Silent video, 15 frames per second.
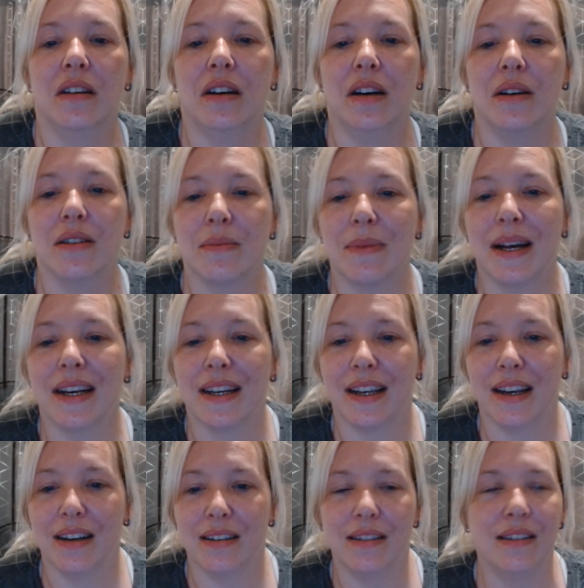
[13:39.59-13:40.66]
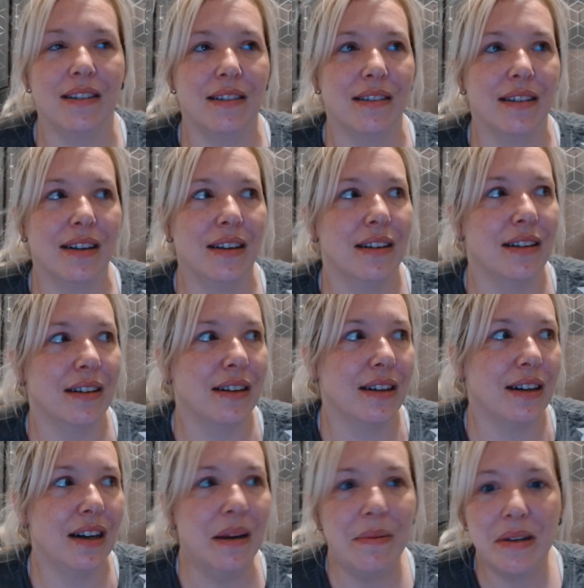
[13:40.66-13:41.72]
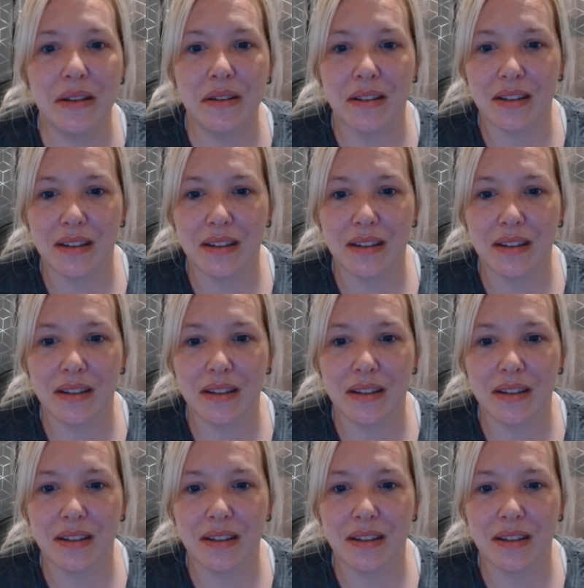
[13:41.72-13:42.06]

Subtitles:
I was panicking like, oh no, like, I hope it's not